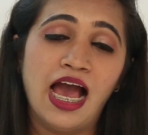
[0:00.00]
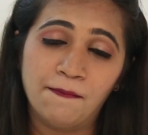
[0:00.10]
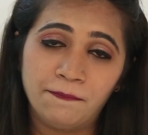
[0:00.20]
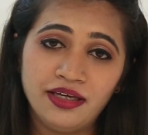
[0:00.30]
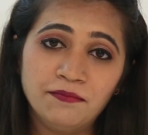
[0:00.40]

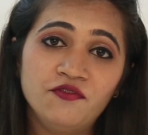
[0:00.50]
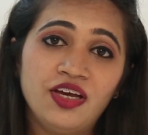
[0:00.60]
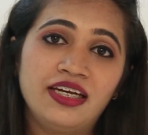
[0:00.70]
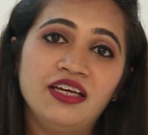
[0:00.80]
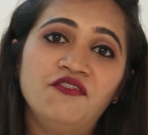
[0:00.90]
happy. I'm
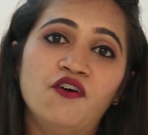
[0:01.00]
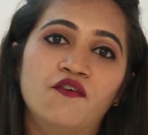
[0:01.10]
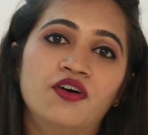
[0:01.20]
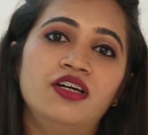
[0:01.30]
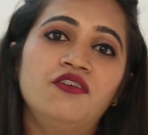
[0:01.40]
waiting
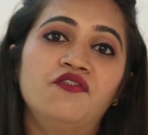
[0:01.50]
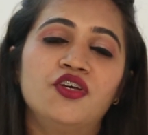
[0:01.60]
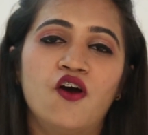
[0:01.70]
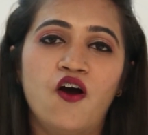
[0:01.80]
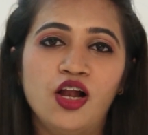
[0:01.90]
forward for
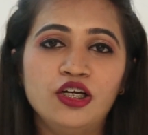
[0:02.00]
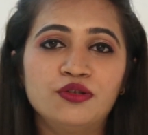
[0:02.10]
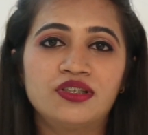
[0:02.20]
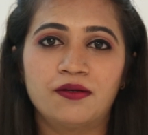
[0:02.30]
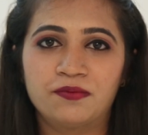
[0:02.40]
you all
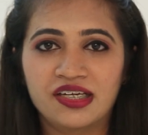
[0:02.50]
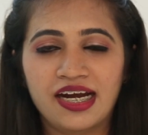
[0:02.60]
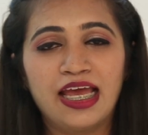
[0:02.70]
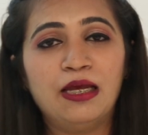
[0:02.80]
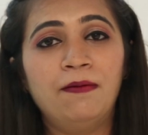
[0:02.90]
to
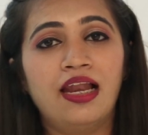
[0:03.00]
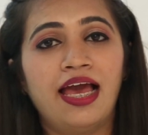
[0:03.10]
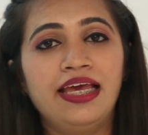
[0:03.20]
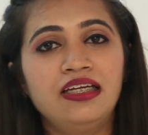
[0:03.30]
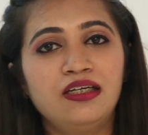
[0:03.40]
subscribe,
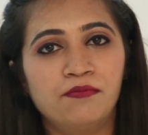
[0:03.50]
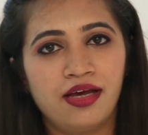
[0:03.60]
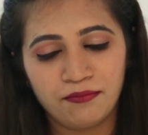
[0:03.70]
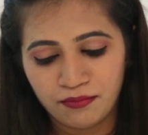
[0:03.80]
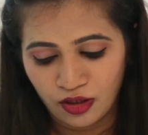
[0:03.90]
like and
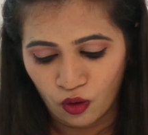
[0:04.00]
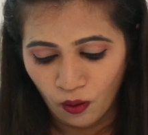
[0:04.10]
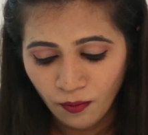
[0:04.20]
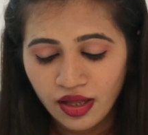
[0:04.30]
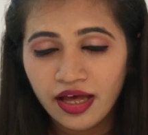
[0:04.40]
comment
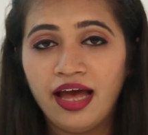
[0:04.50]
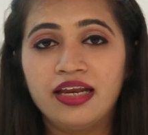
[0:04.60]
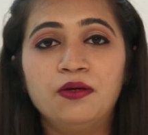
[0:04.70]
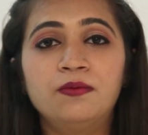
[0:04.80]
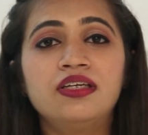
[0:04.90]
below,
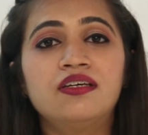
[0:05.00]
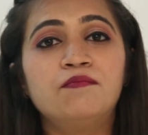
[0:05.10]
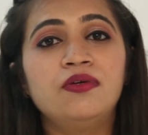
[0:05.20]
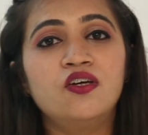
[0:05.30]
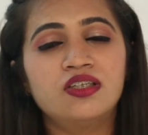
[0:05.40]
and even
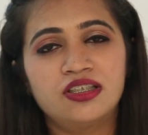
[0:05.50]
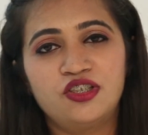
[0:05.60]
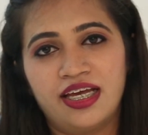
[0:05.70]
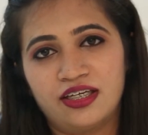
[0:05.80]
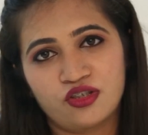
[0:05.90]
give me your
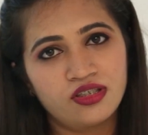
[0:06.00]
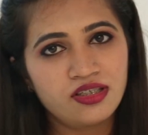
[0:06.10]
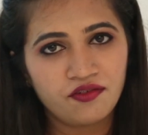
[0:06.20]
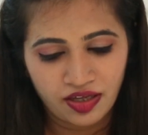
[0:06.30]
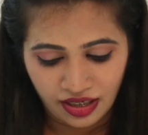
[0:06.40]

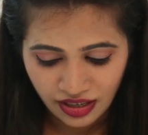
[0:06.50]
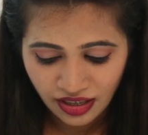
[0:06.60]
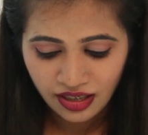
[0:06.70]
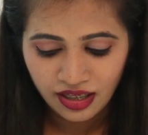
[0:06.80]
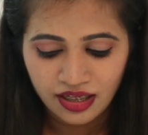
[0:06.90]
suggestions if
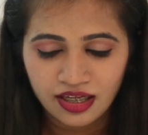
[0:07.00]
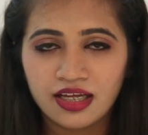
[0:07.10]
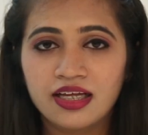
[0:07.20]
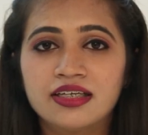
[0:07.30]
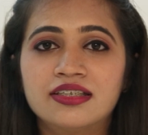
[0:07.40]
any.
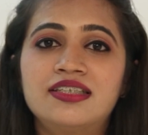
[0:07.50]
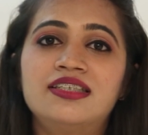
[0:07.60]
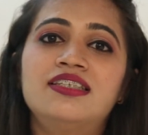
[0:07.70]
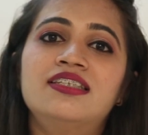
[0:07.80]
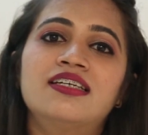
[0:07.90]

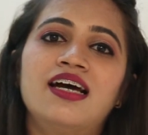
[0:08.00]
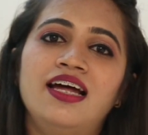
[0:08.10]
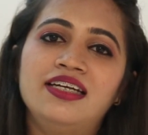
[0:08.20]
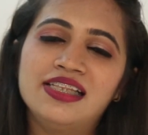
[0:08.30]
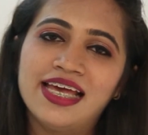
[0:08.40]

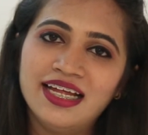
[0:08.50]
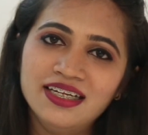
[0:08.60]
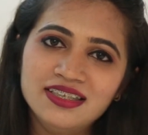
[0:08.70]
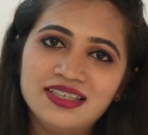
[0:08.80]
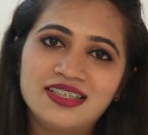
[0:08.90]
Until
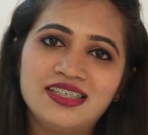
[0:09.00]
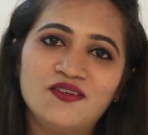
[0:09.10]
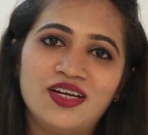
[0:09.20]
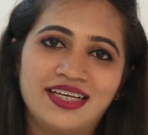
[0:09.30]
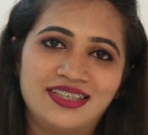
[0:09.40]
then, see
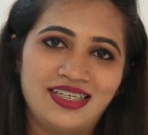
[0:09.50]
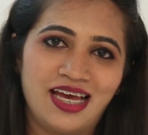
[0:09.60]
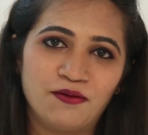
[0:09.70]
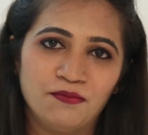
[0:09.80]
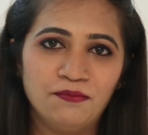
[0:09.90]
you next
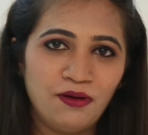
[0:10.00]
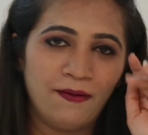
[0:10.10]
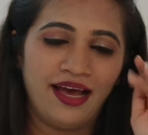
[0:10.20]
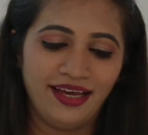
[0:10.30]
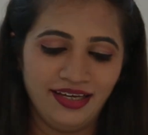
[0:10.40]
time. Bye
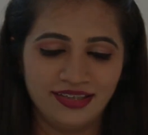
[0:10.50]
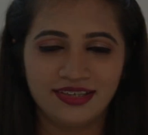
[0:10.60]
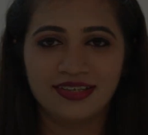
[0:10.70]
bye.